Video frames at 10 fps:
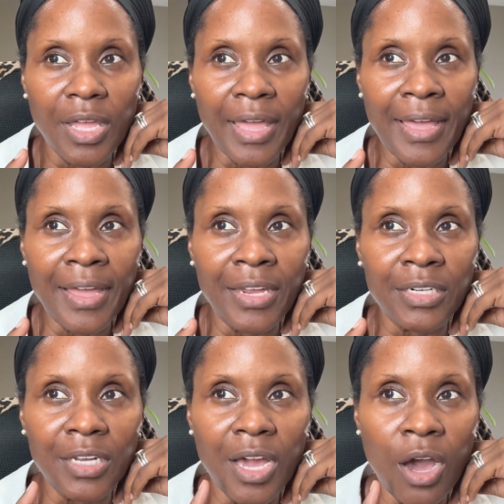and
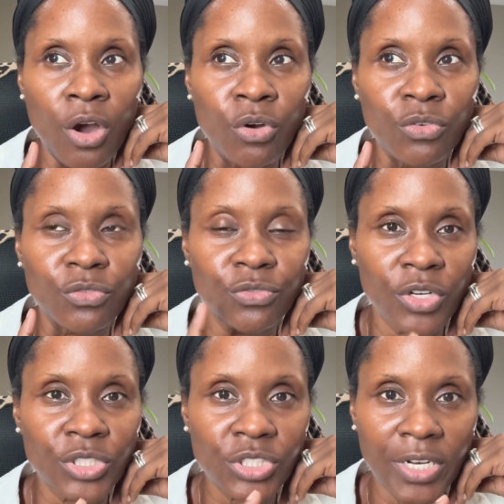how
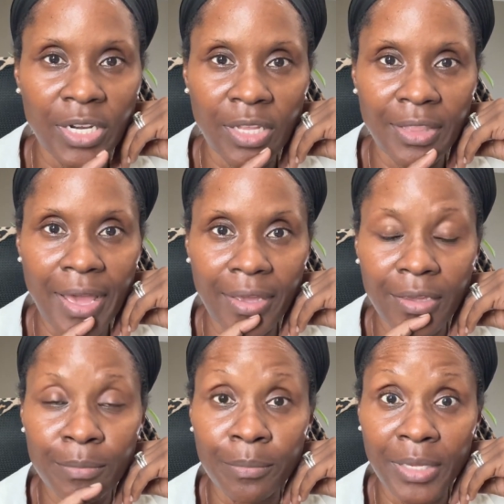frustrating that
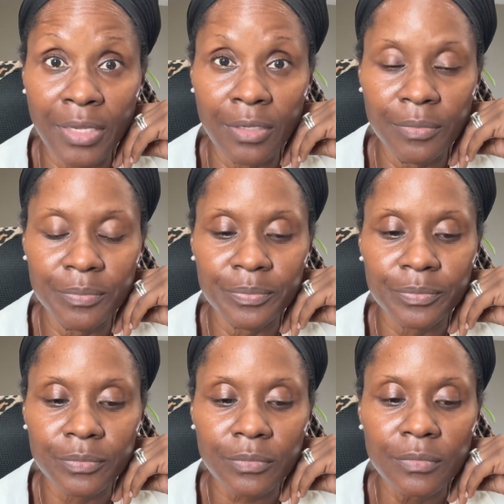can be,
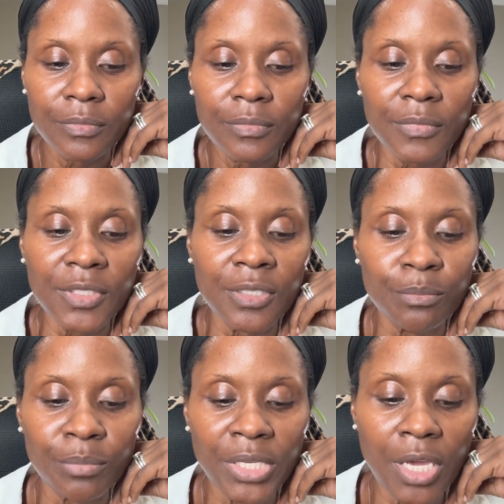
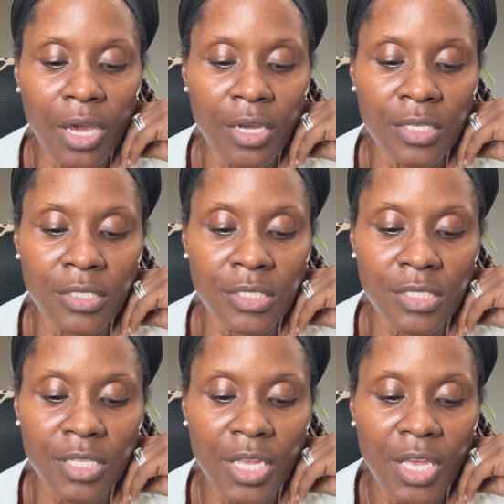
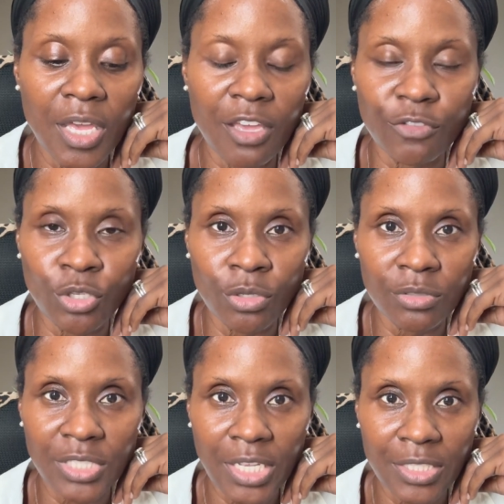because if you
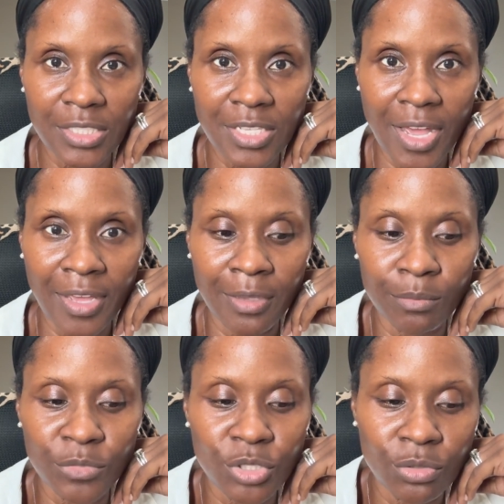don't take the
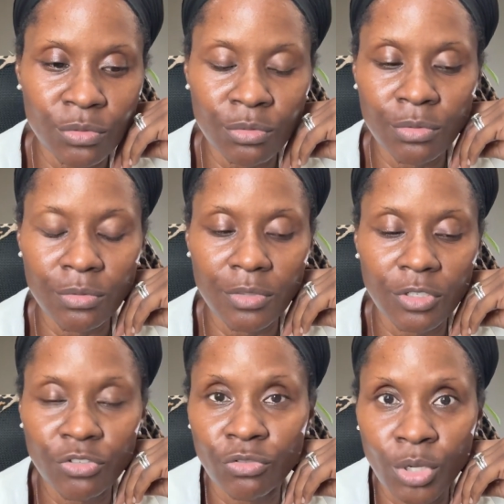time to
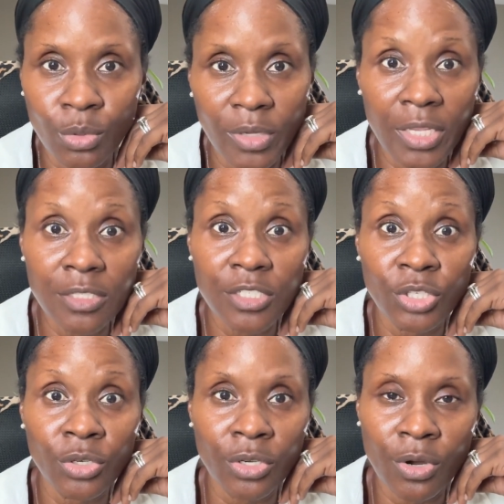grow into
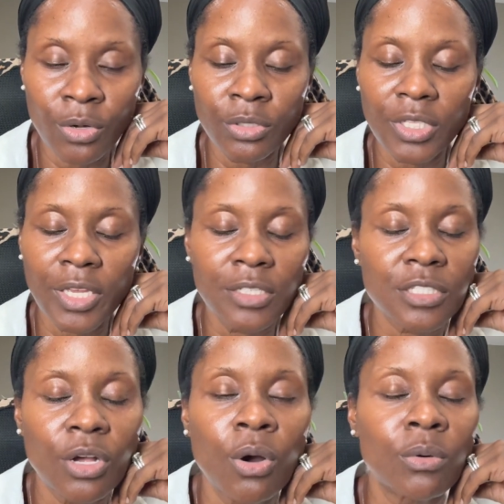your goal, it's
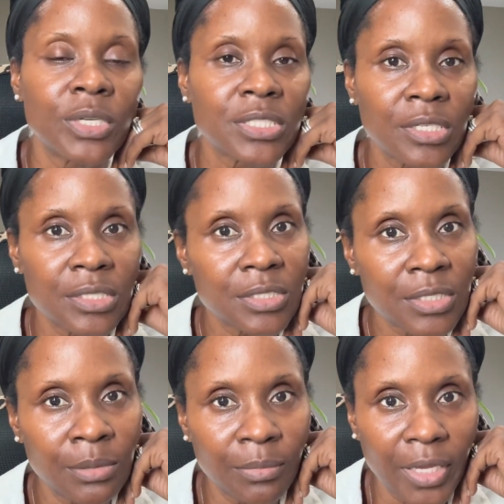always going to
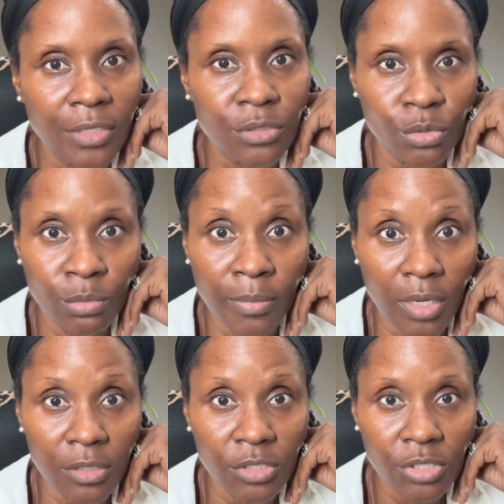seem like too
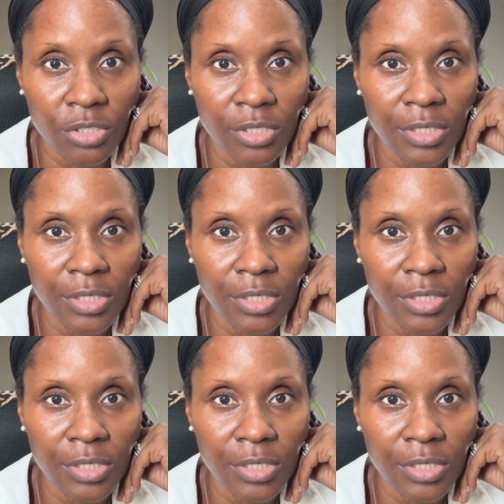much.